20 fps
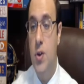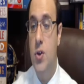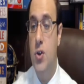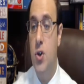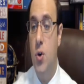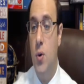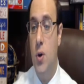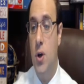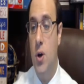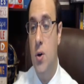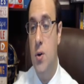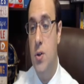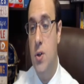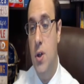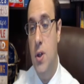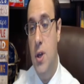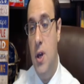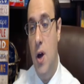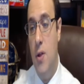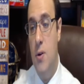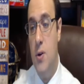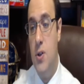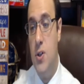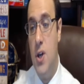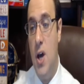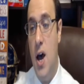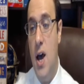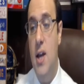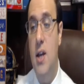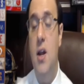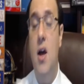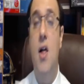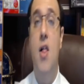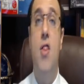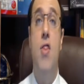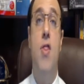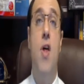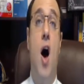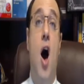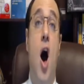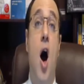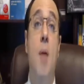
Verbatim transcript: So it goes to the other side. The